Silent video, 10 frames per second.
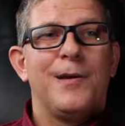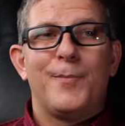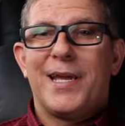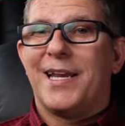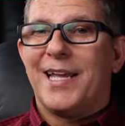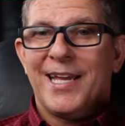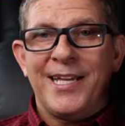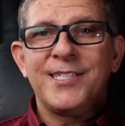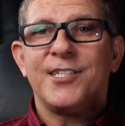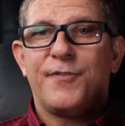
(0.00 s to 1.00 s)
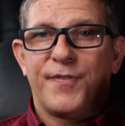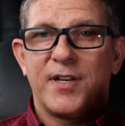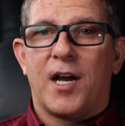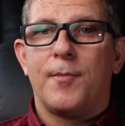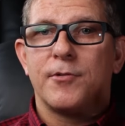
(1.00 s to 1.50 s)
man, it's a
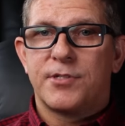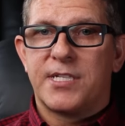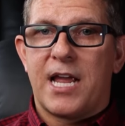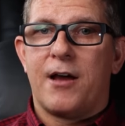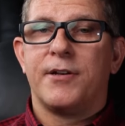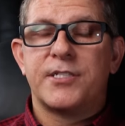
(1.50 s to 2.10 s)
phenomenal sound.